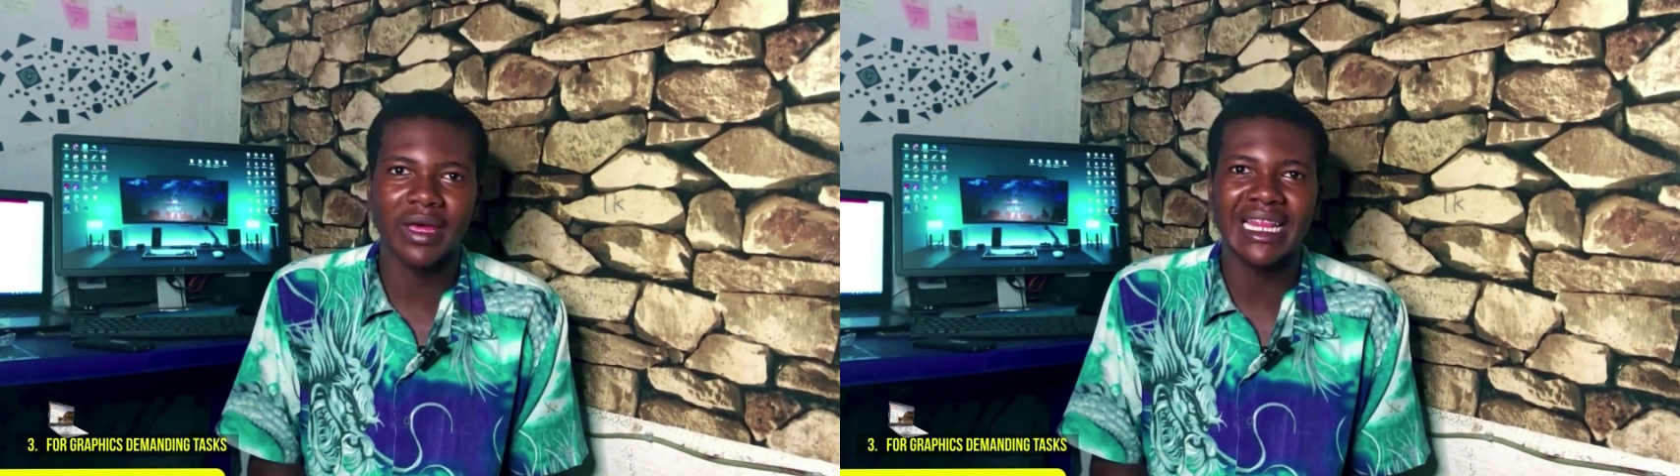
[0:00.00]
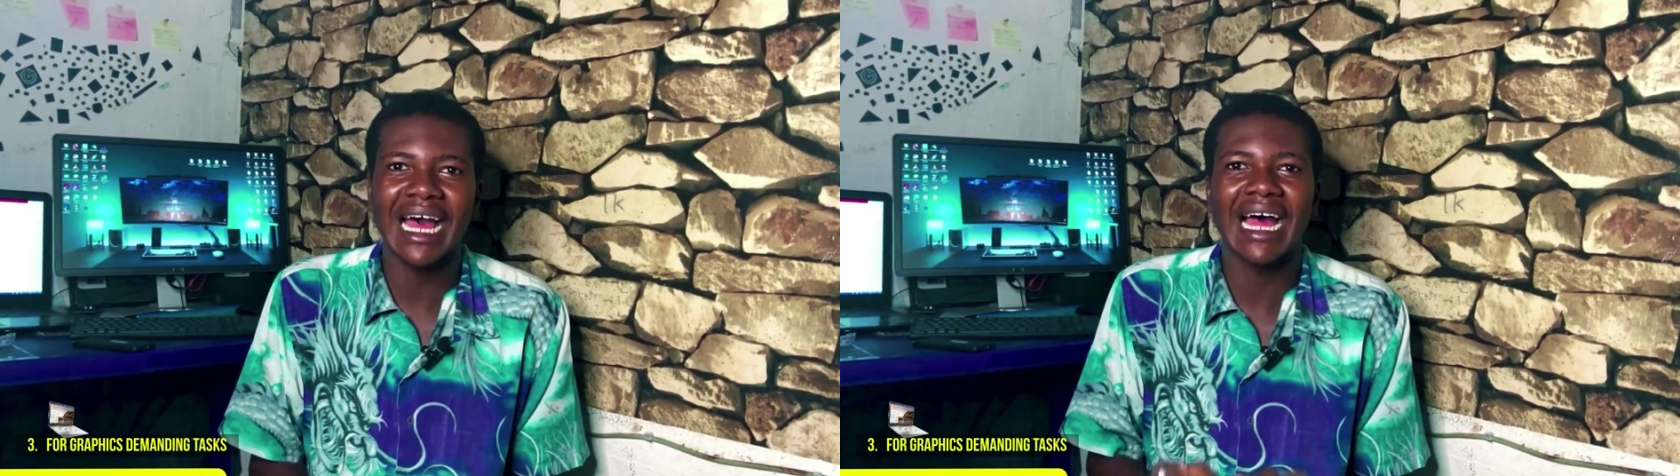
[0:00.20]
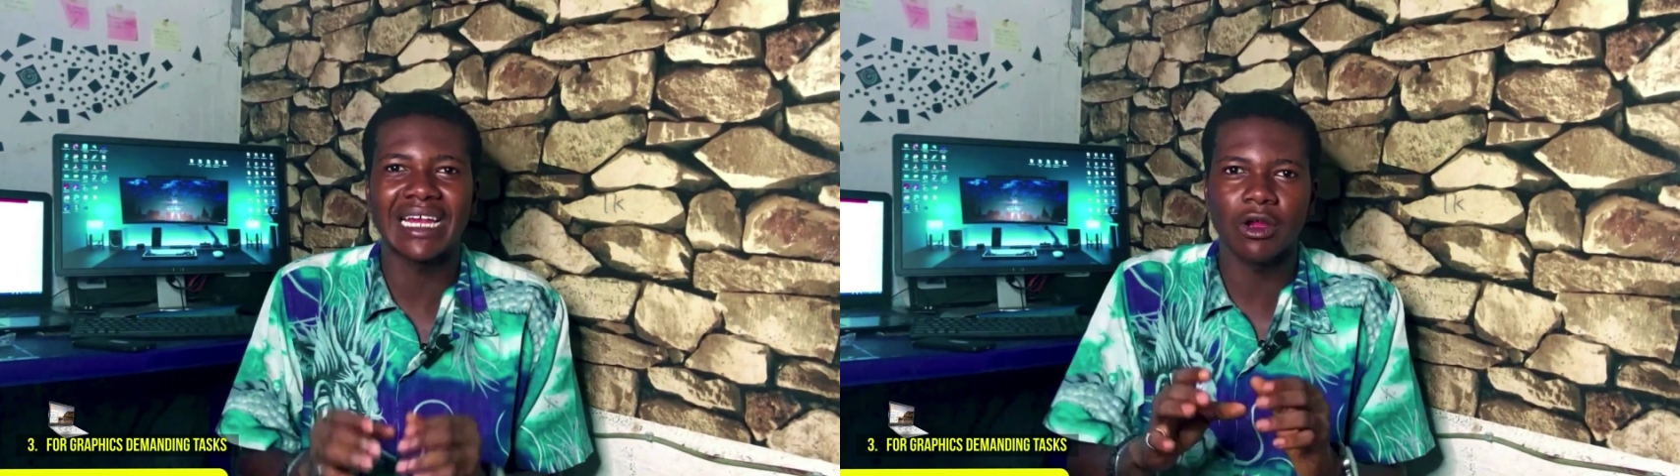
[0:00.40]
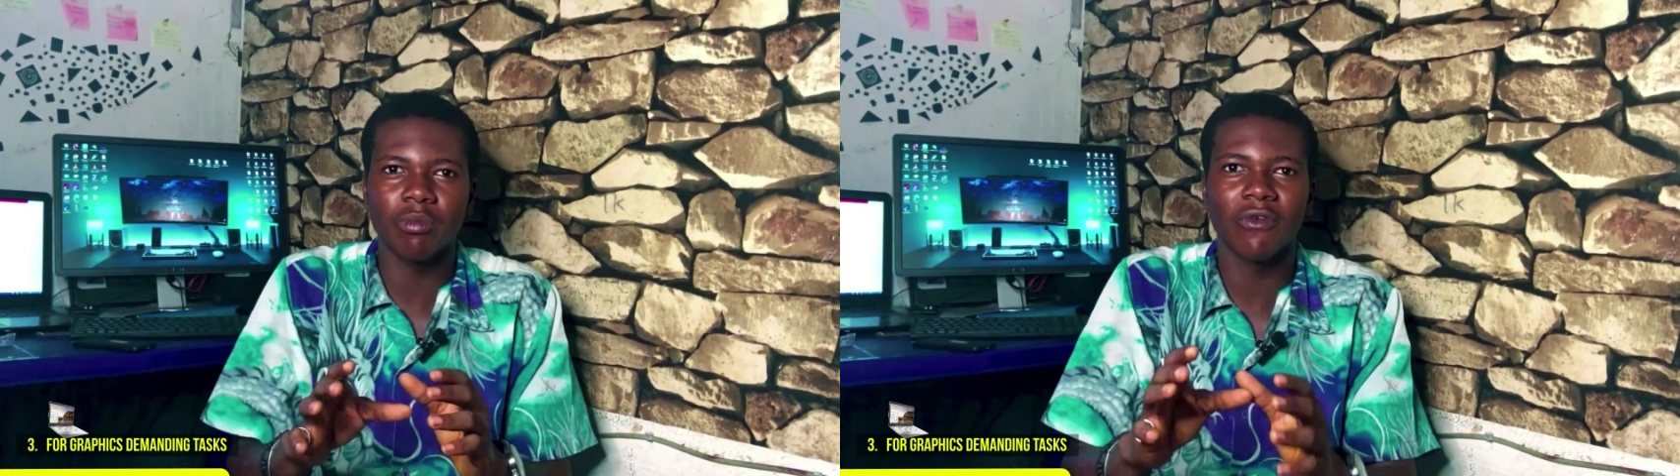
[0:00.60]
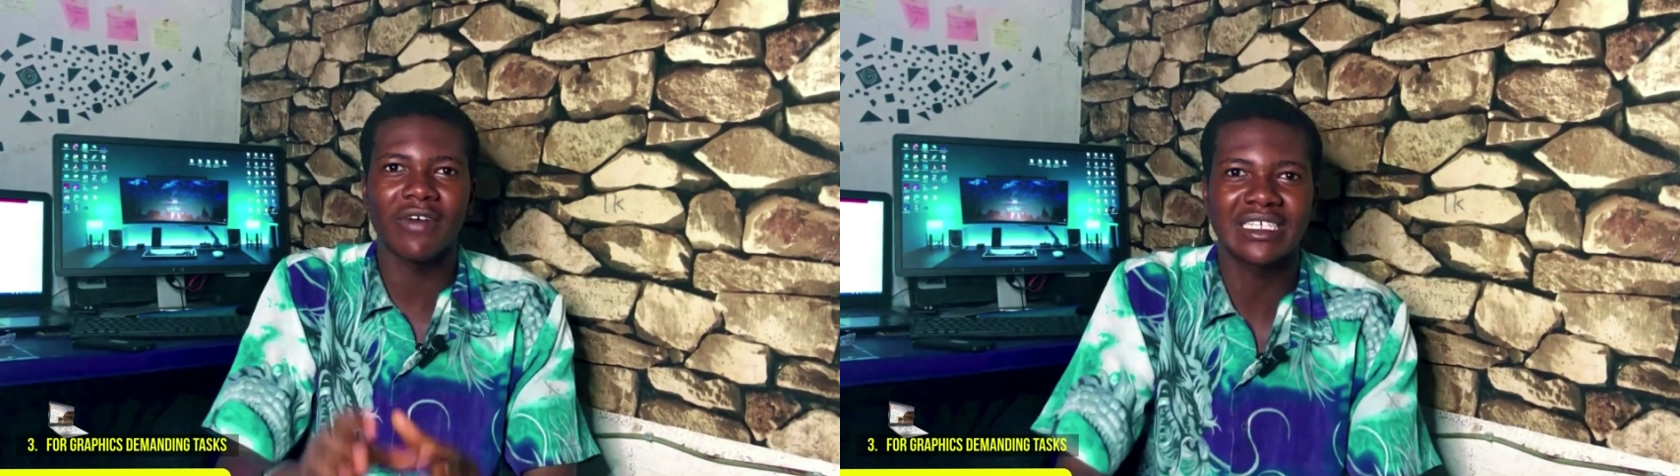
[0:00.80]
better and a
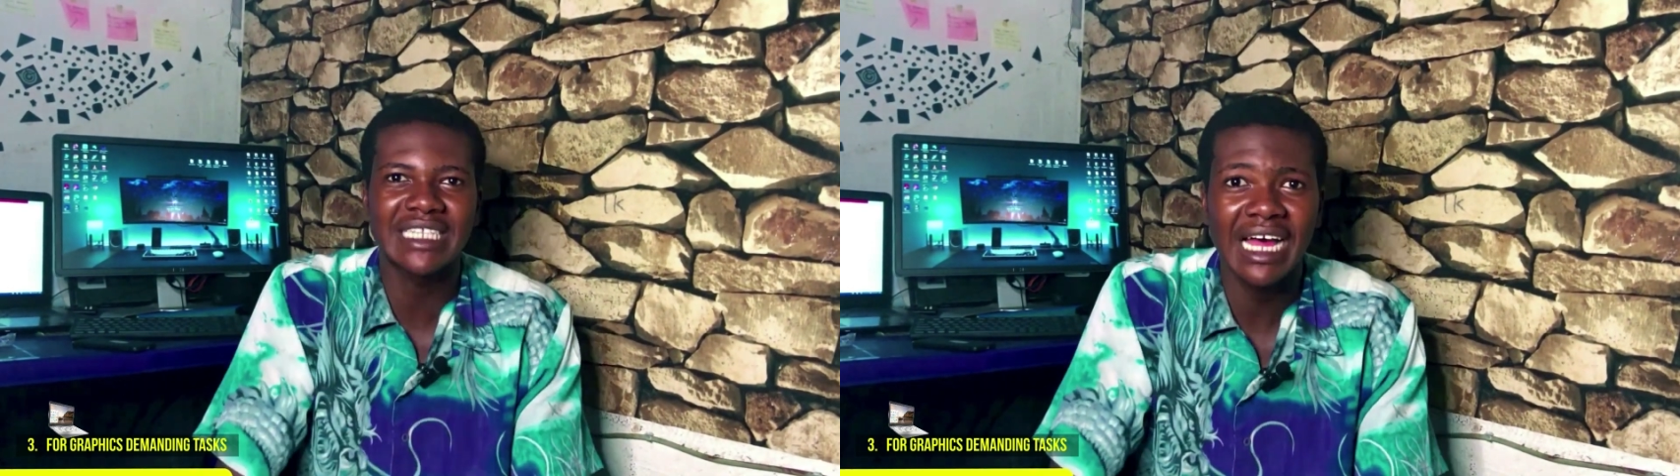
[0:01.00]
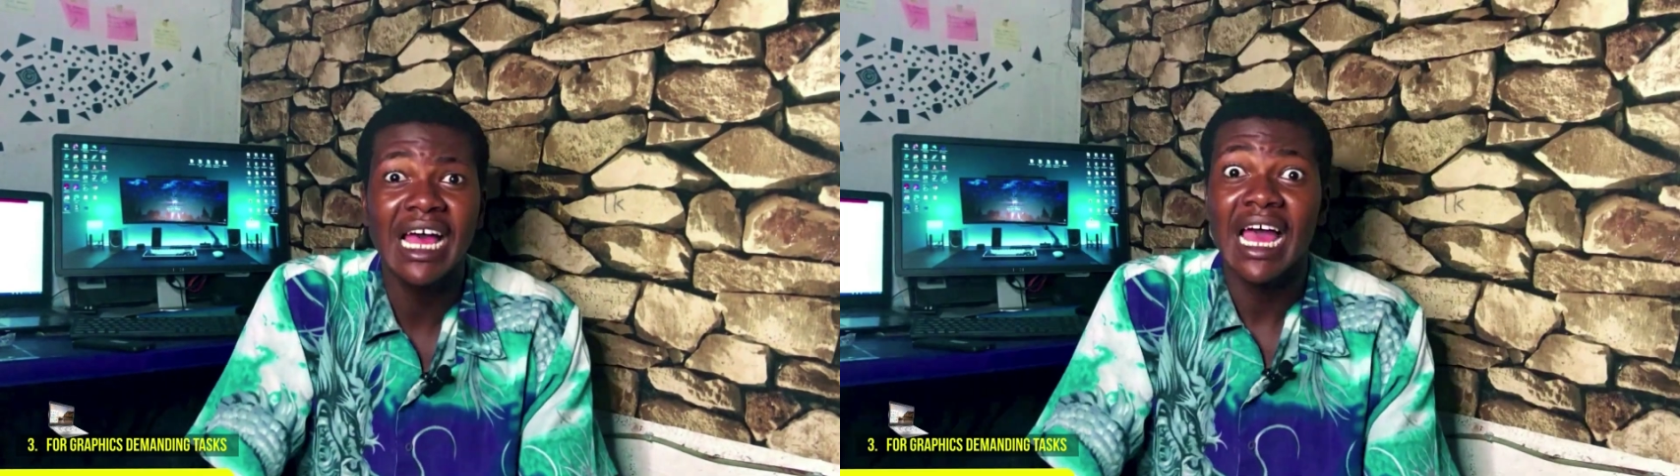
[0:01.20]
lot more faster,